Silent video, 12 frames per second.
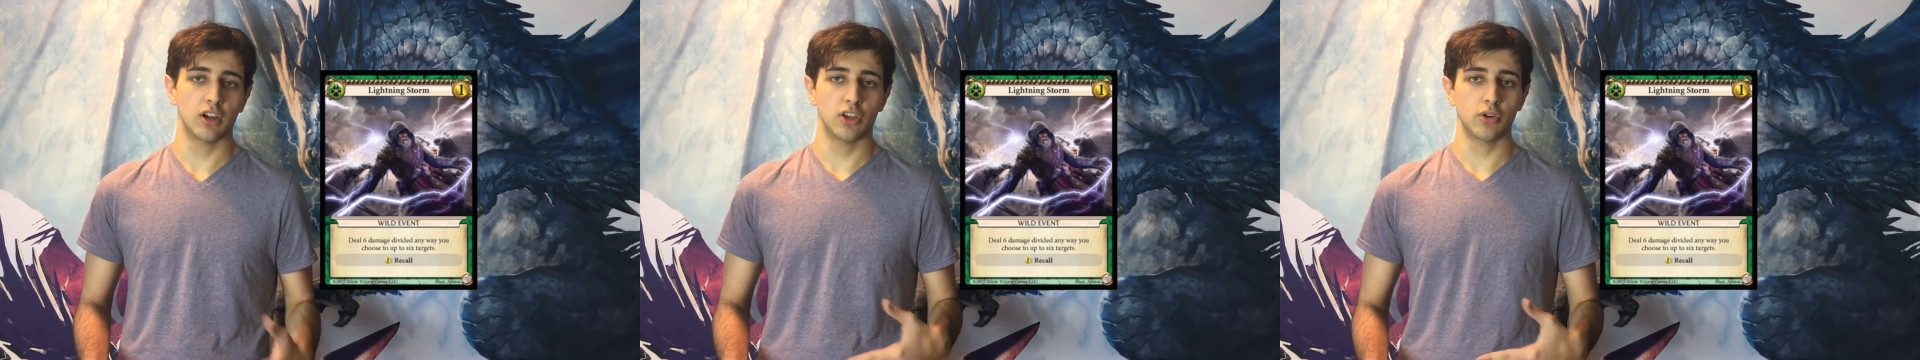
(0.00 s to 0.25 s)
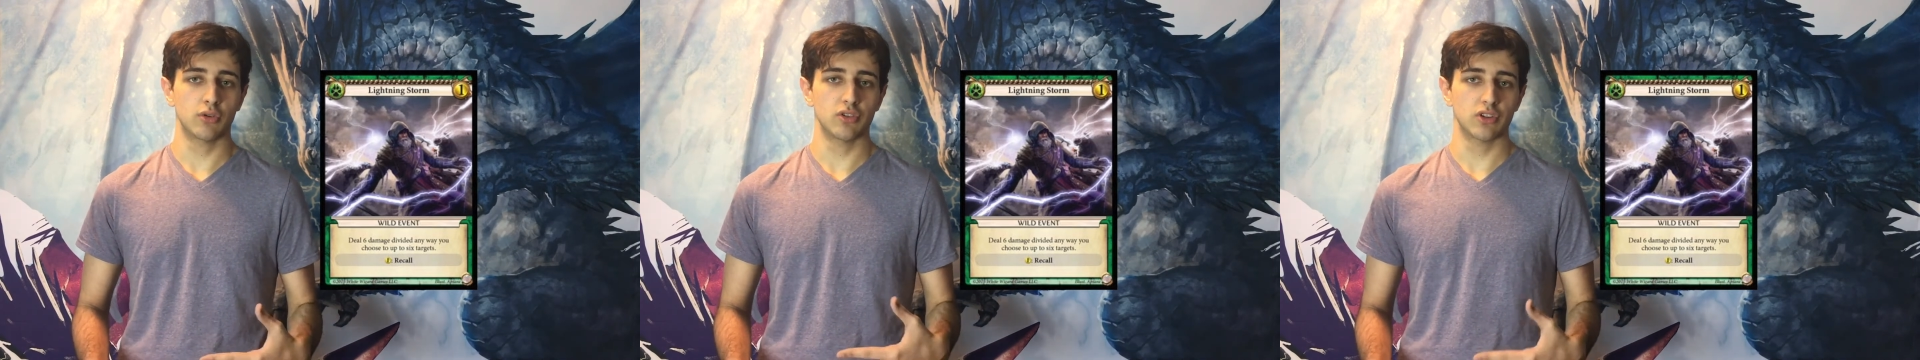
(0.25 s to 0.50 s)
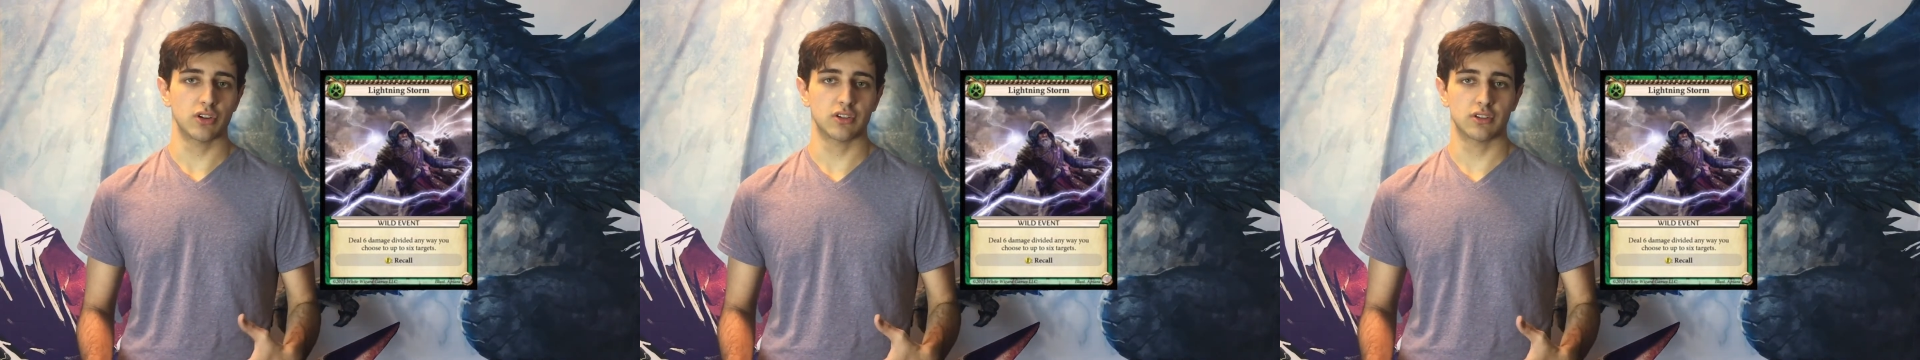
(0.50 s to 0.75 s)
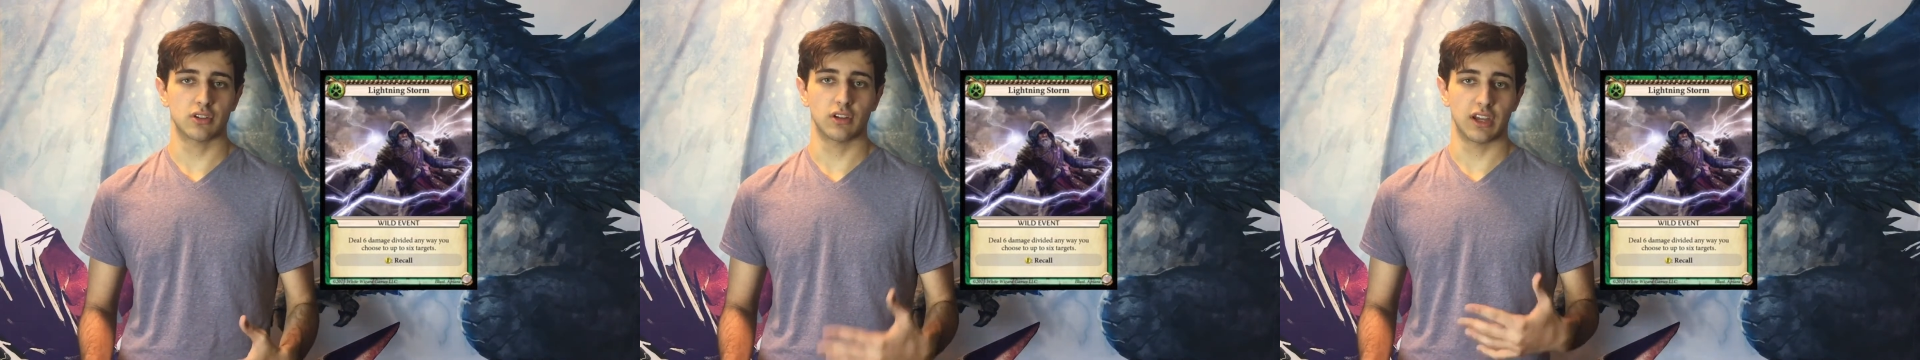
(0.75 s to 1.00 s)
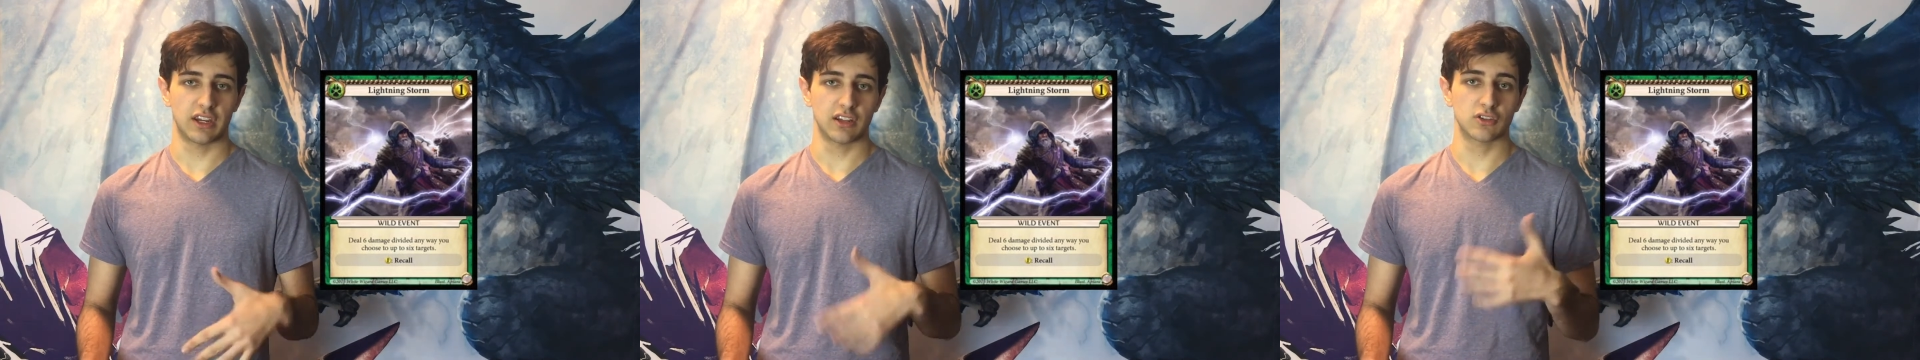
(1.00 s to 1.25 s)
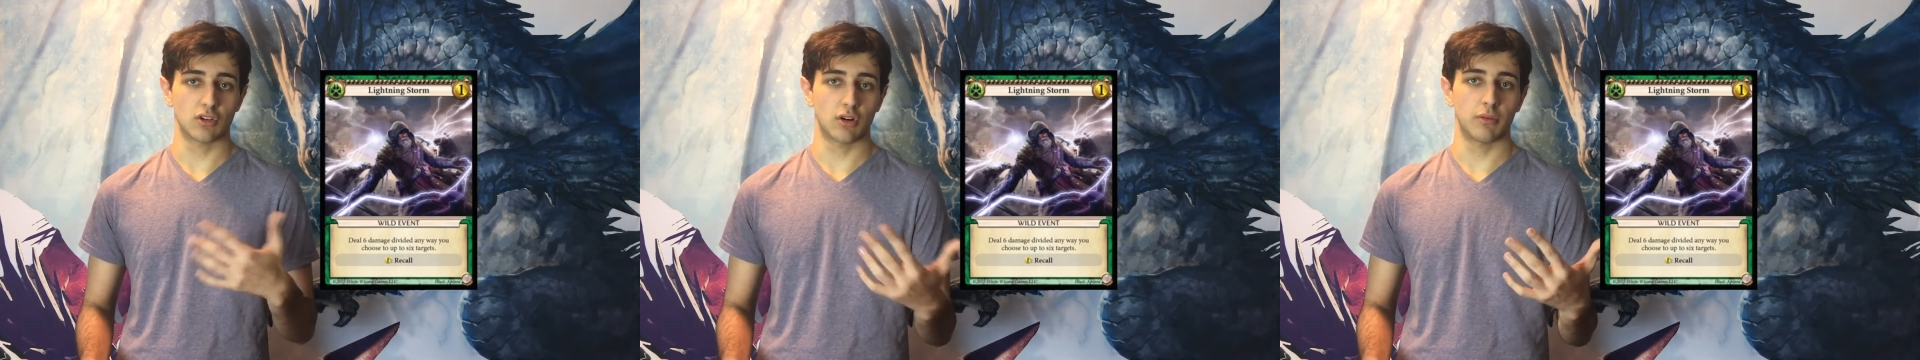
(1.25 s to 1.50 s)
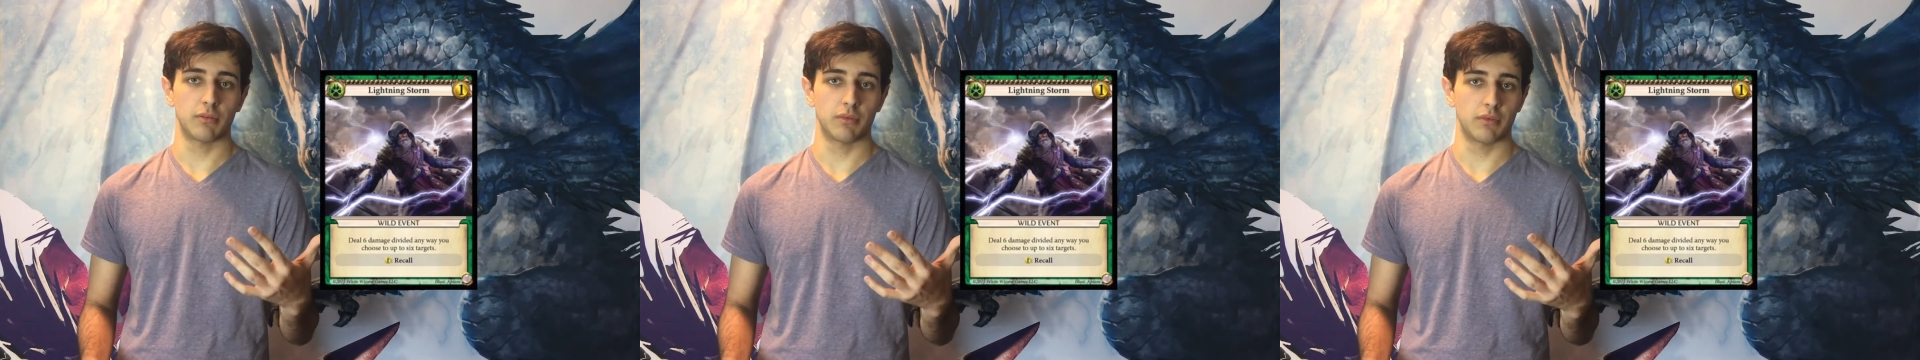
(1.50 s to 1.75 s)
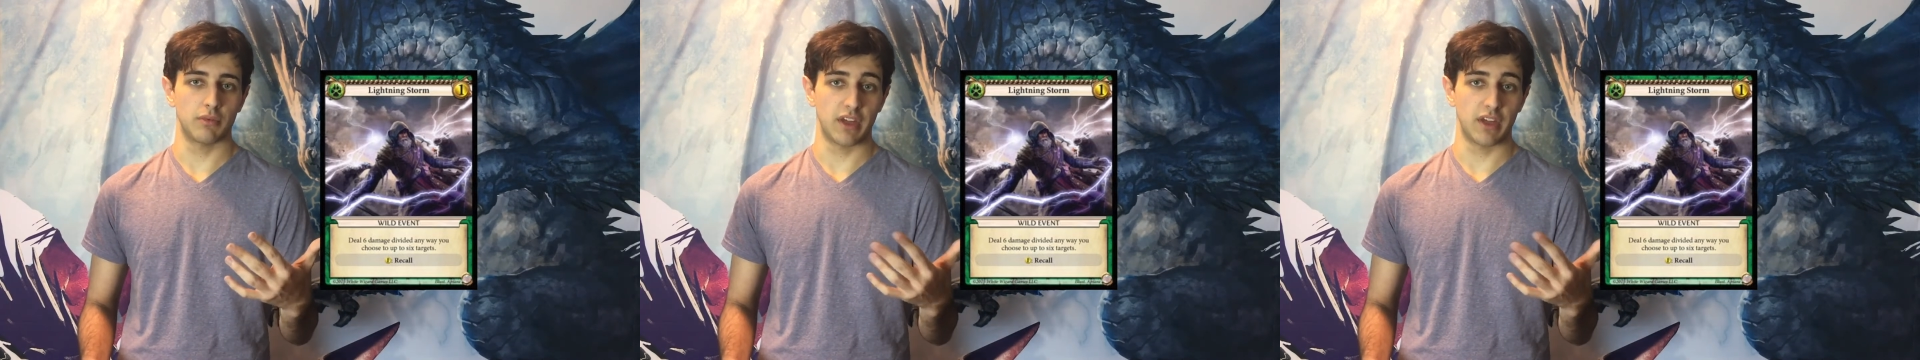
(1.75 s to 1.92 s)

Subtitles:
you can just Lightning Storm